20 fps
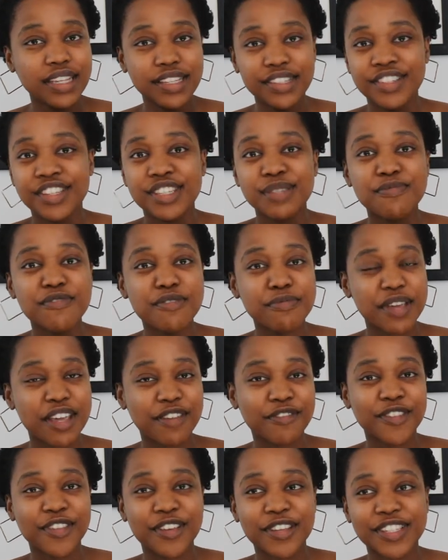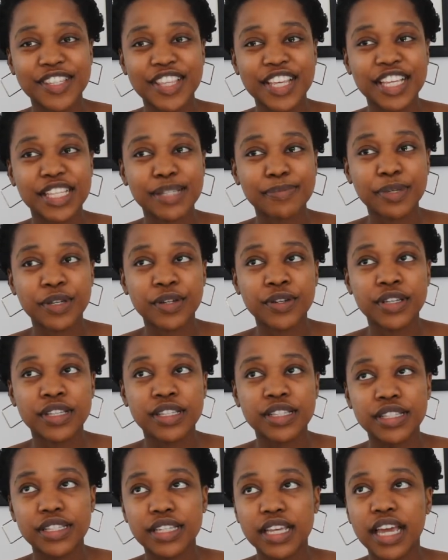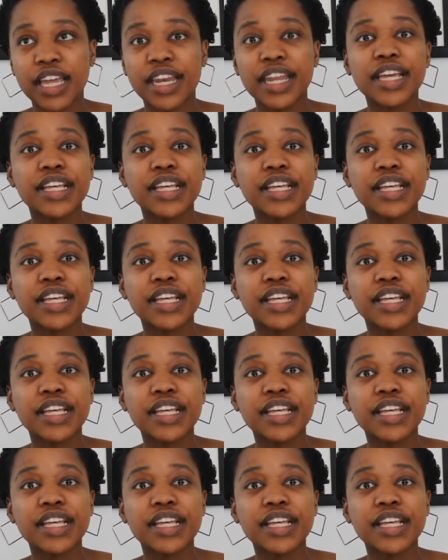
just prepare for those things because it